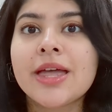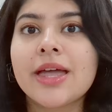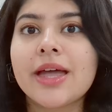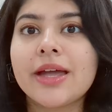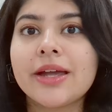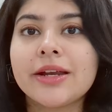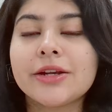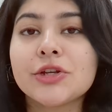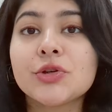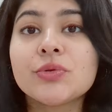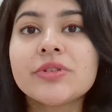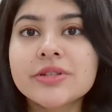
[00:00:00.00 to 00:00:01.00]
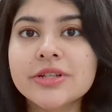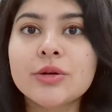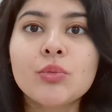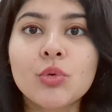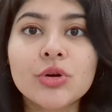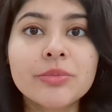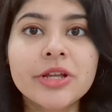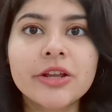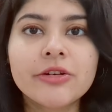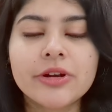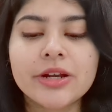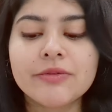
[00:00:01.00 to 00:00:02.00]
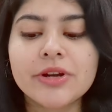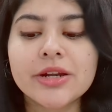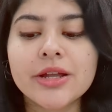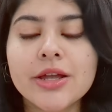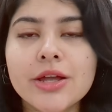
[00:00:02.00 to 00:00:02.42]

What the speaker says: and you still won't be irrelevant.